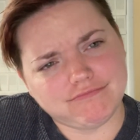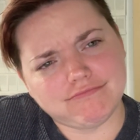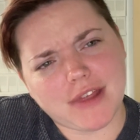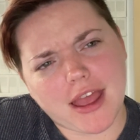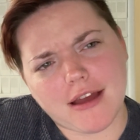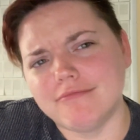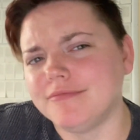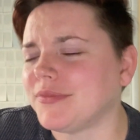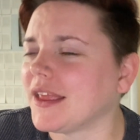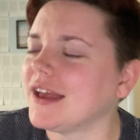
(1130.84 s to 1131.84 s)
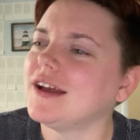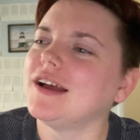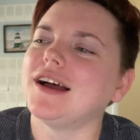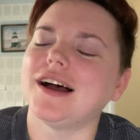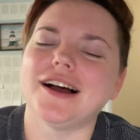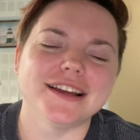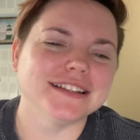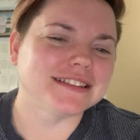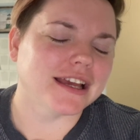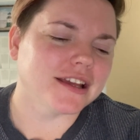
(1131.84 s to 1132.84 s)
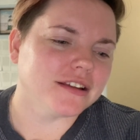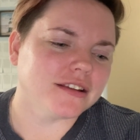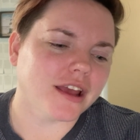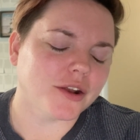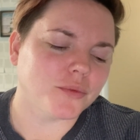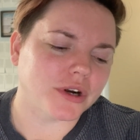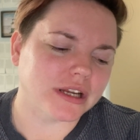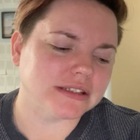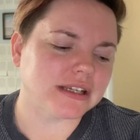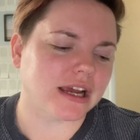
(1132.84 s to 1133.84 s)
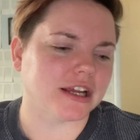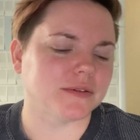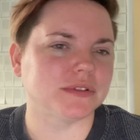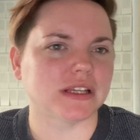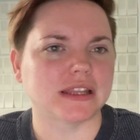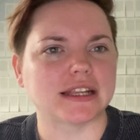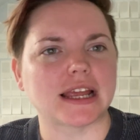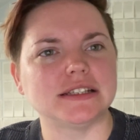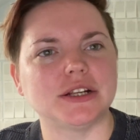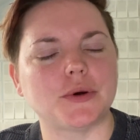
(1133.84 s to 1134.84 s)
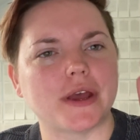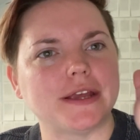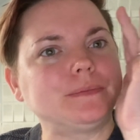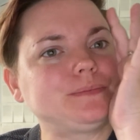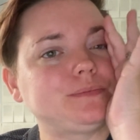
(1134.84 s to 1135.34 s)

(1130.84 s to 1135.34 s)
Yeah. It's set in Edwardian times in like 1908.